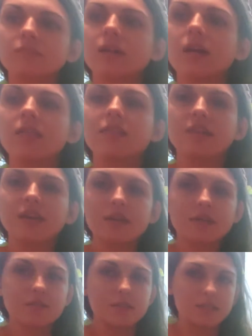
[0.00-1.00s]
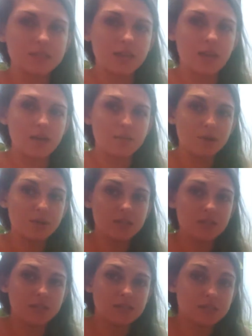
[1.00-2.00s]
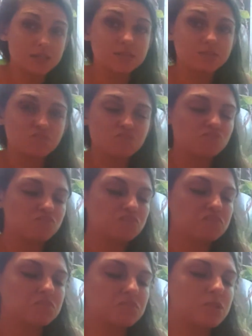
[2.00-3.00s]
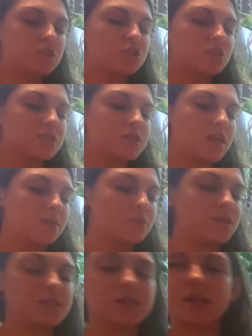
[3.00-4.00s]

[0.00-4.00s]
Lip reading: I think this camera pretty sure this camera needs